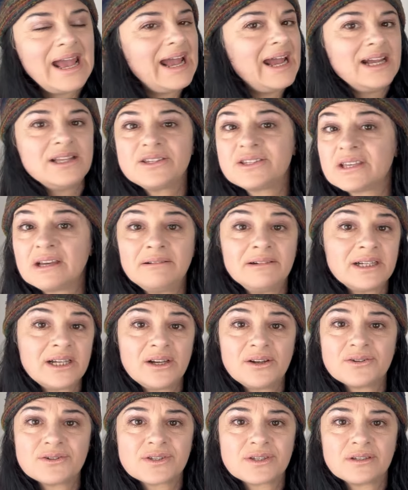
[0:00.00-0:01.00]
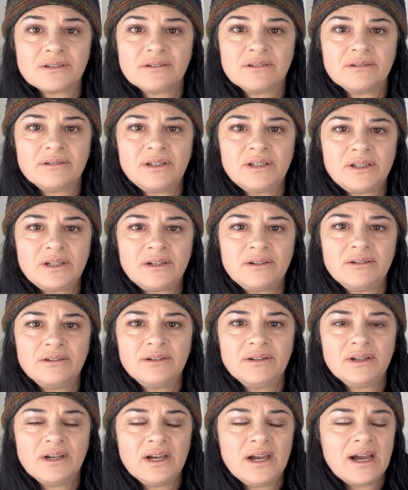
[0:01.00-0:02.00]
And so it goes, you know.
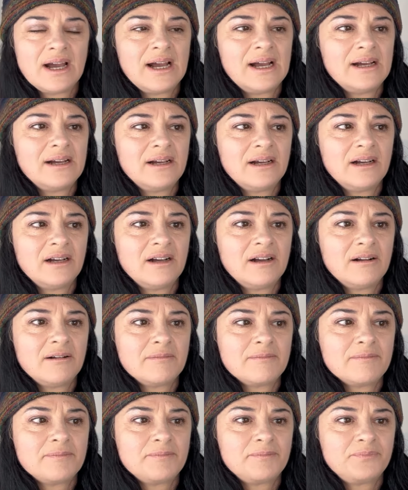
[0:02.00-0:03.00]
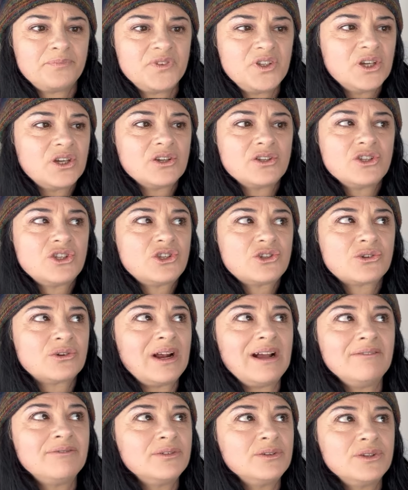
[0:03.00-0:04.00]
Um, you can
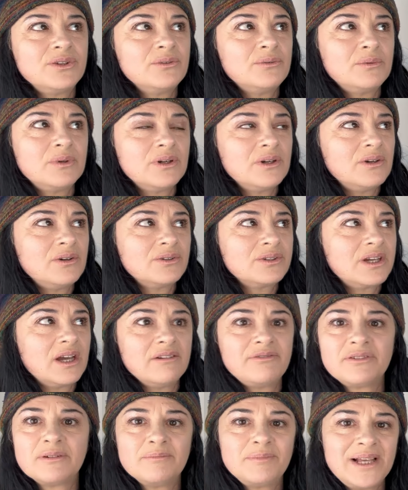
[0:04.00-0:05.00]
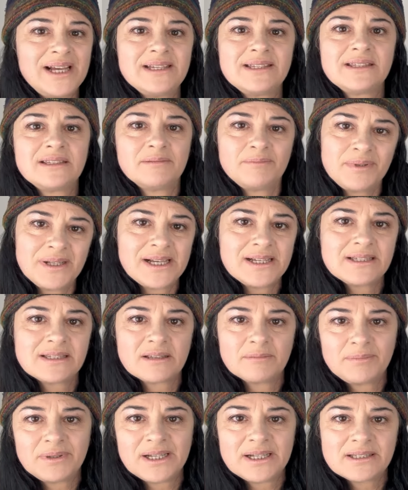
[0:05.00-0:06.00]
travel the world, go from place to place
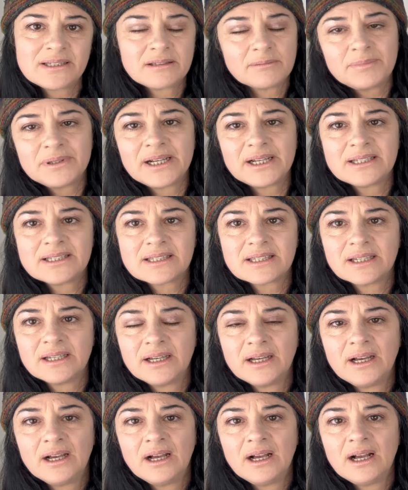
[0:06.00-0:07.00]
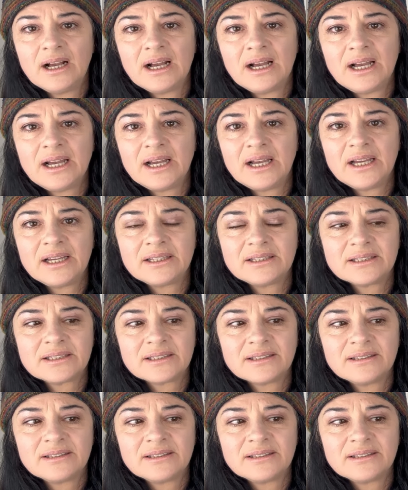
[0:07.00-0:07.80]
to place to place. And